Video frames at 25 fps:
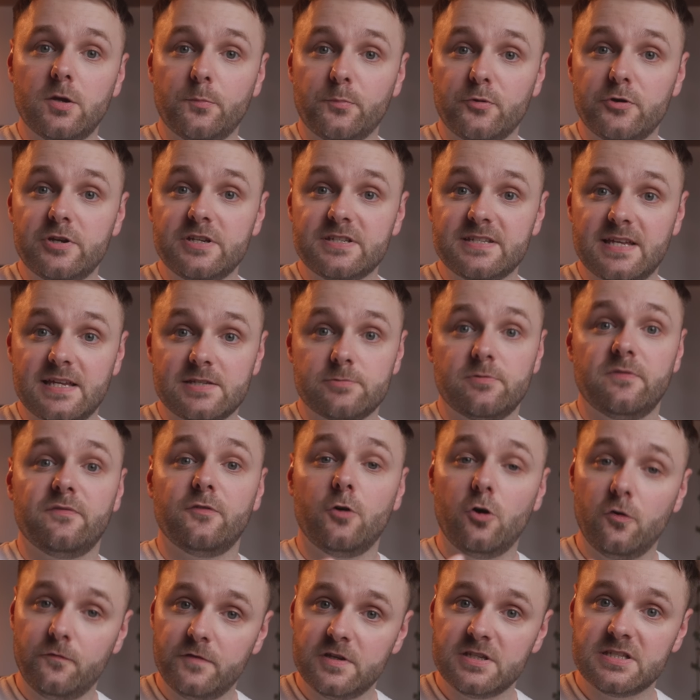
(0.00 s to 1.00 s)
your presets
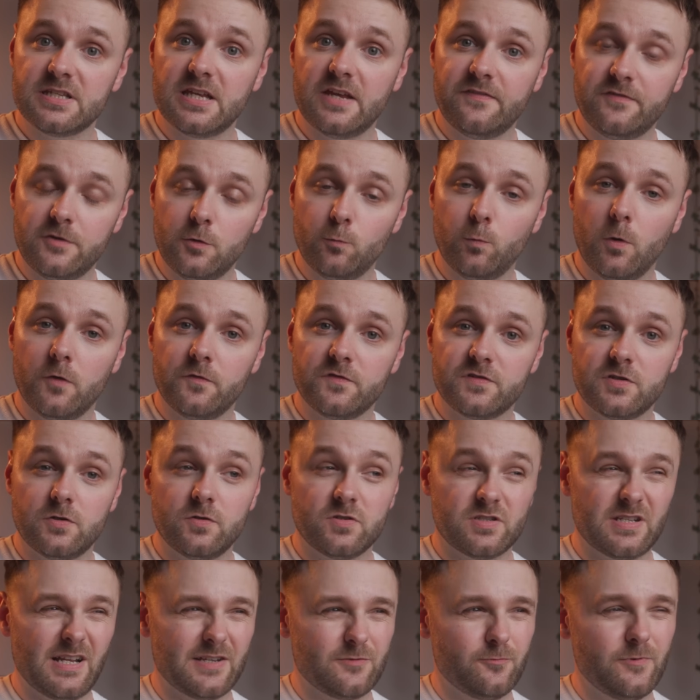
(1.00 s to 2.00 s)
with others if you want
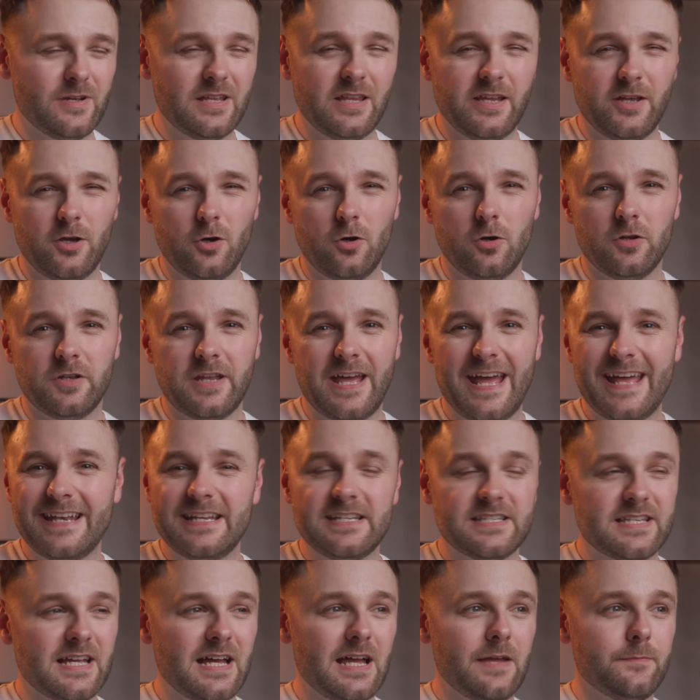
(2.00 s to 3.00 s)
to, so that's really good at
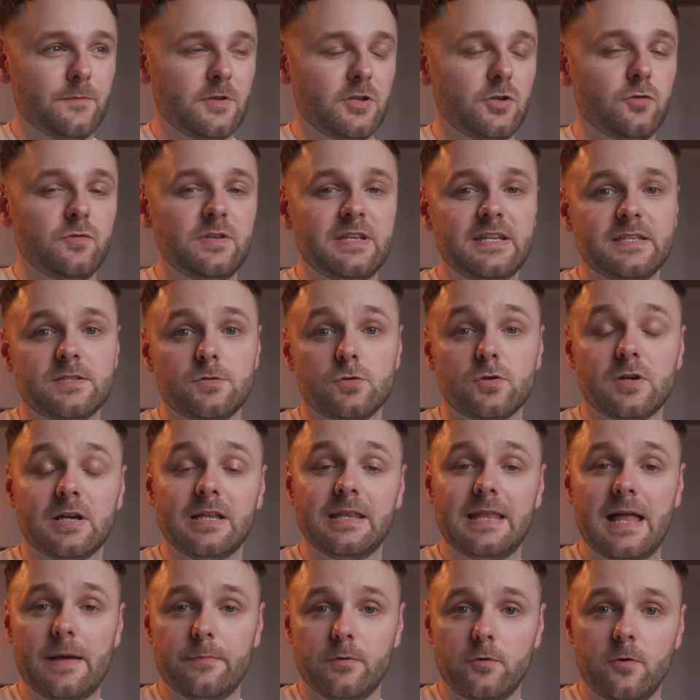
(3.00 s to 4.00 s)
any time that you need to
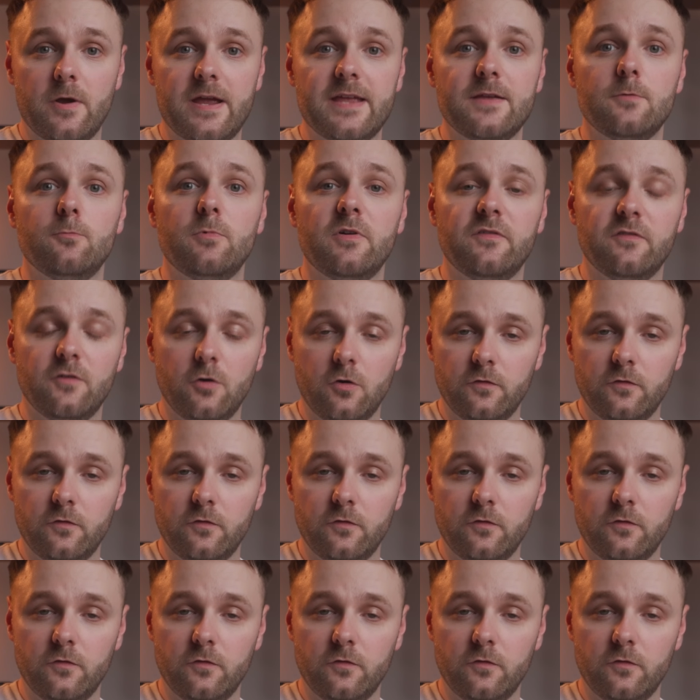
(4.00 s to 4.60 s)
collaborate with